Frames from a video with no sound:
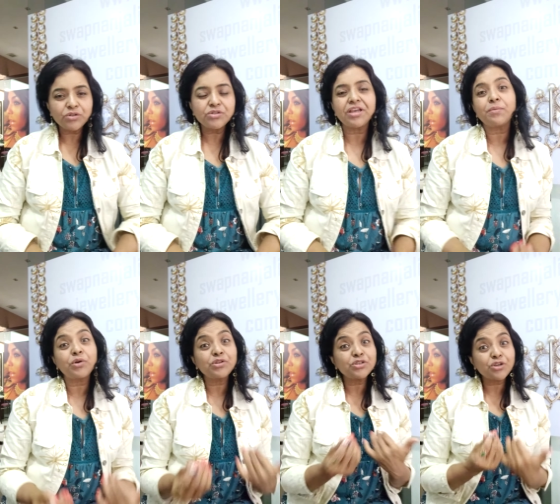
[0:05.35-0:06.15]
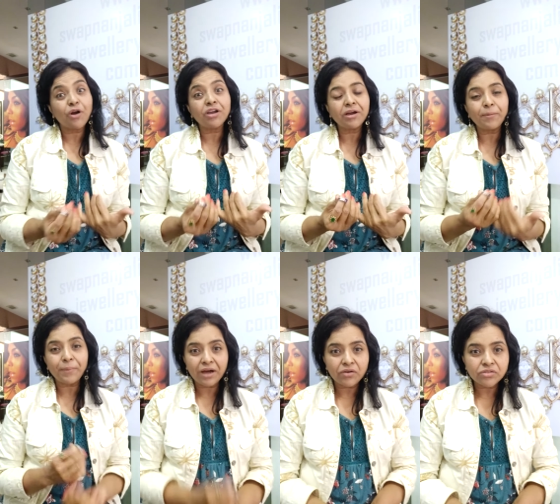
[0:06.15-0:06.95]
Today I'm going to talk
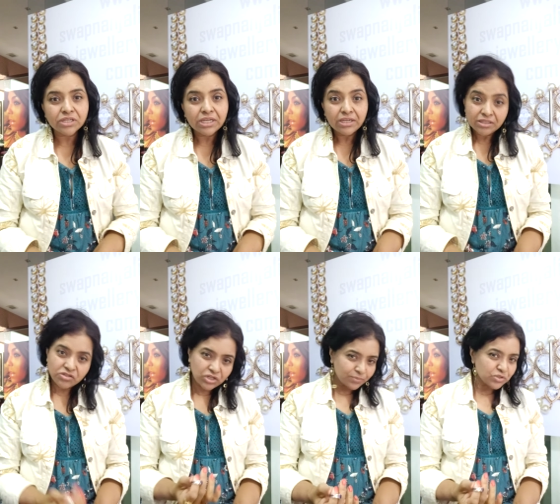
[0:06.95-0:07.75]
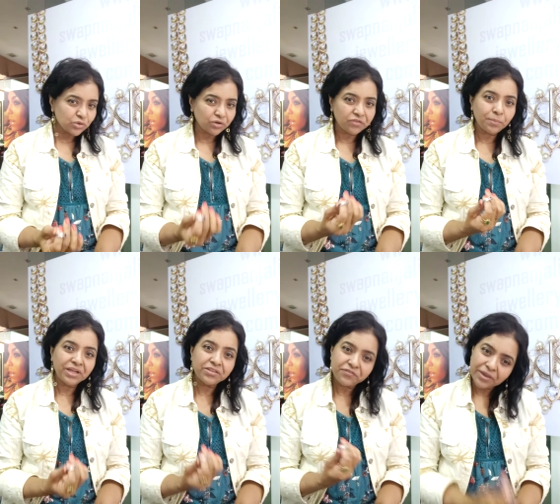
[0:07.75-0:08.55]
about the gemstone of the
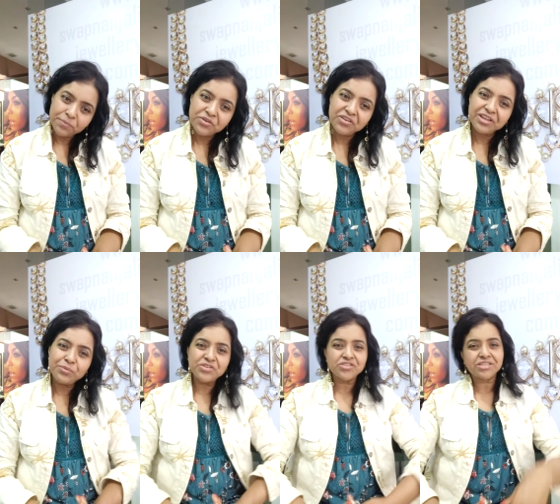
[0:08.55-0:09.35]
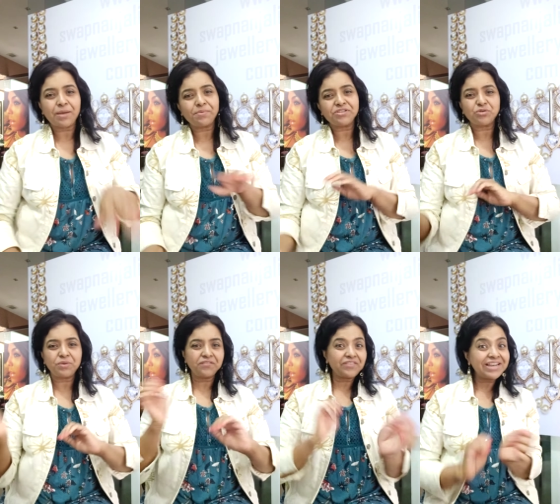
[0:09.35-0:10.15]
month February which just happens to
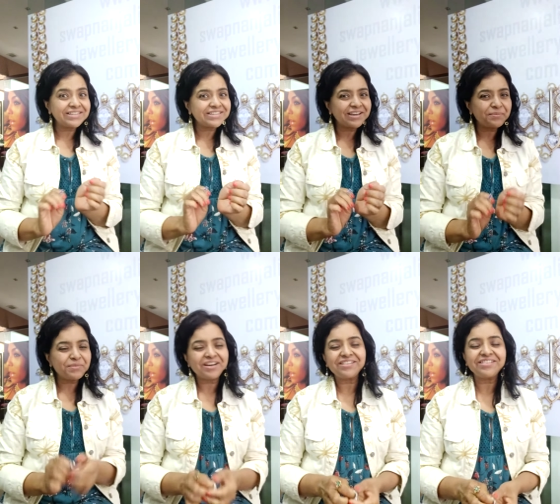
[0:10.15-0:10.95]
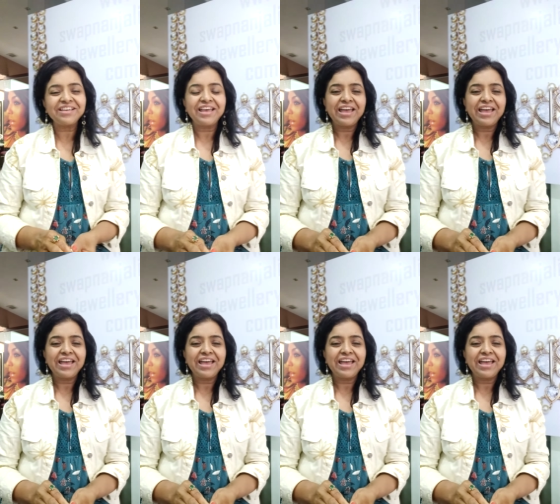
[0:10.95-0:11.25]
be Valentine month